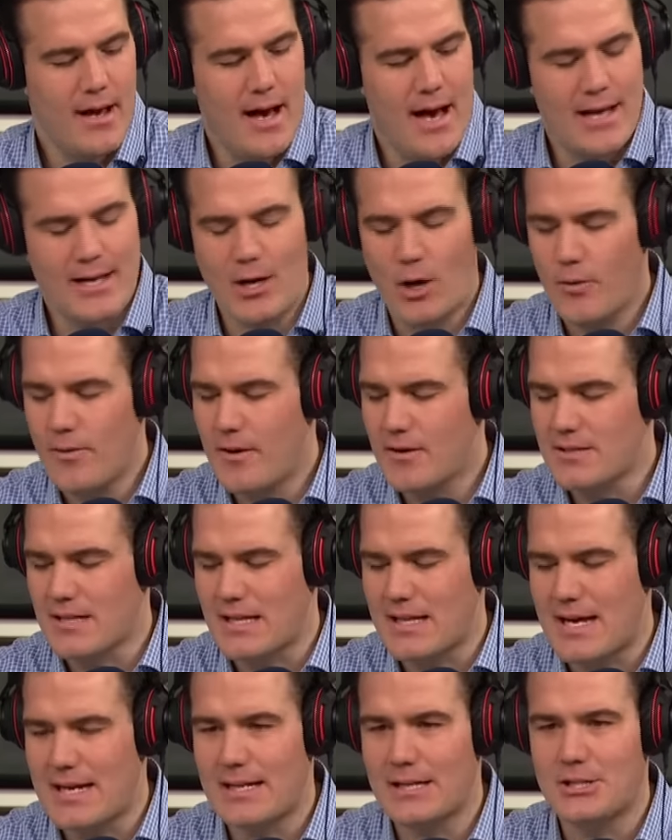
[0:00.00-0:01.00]
I know there's a
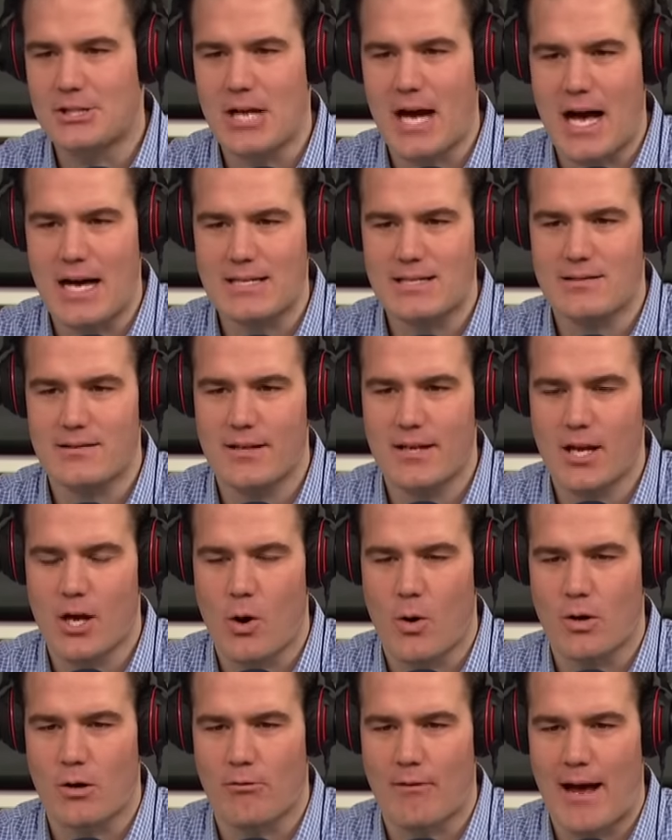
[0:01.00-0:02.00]
lot of jostling
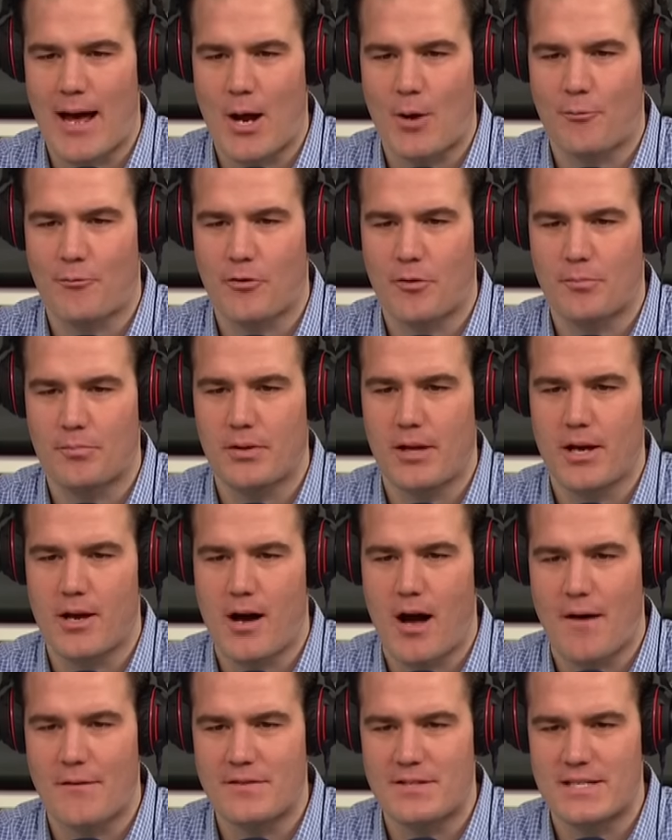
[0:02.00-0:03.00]
going around for
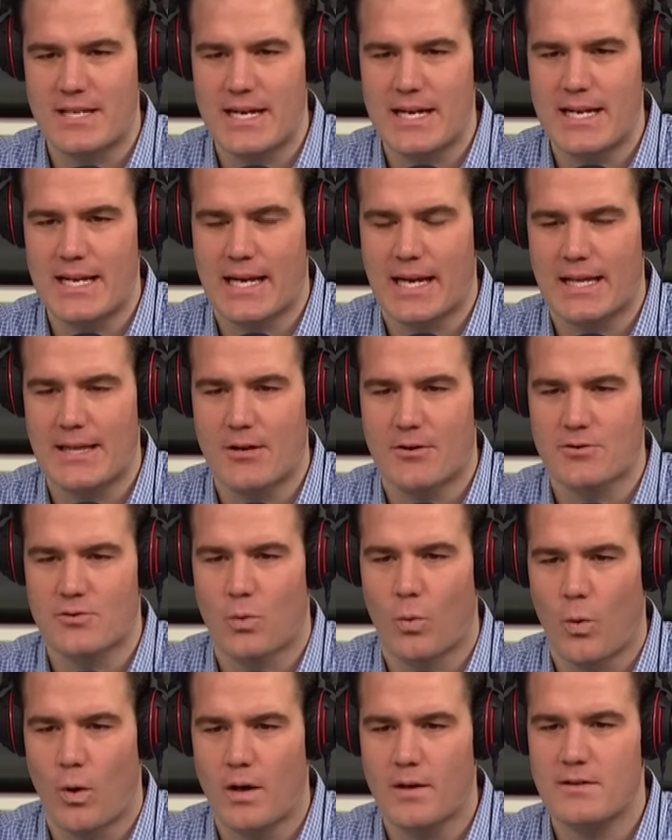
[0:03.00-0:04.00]
playoff seeding and there's
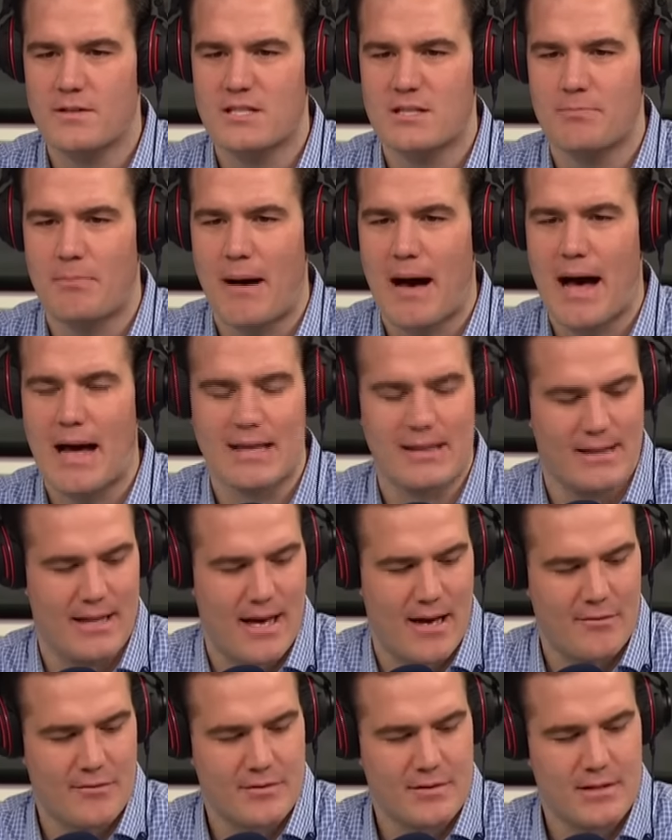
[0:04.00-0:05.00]
one spot
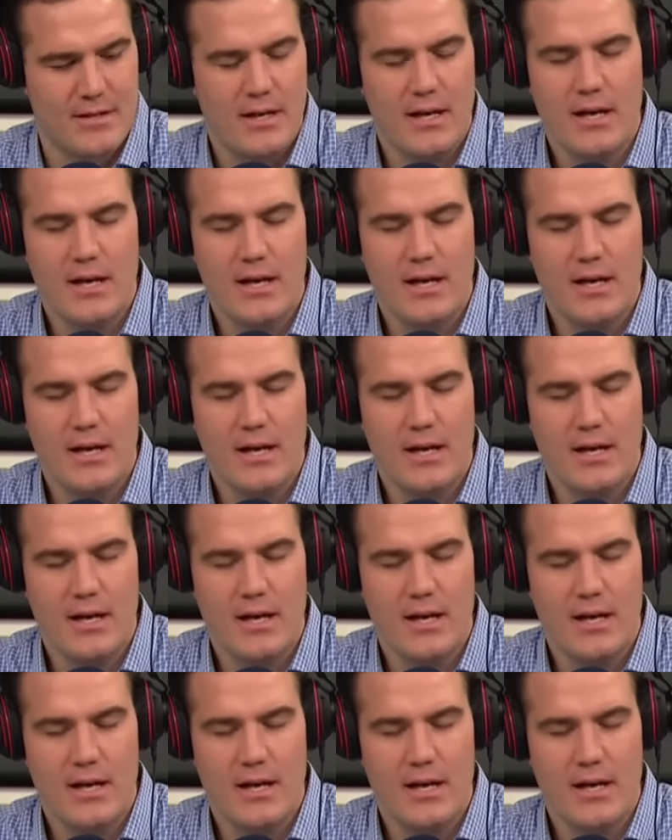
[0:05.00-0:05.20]
left.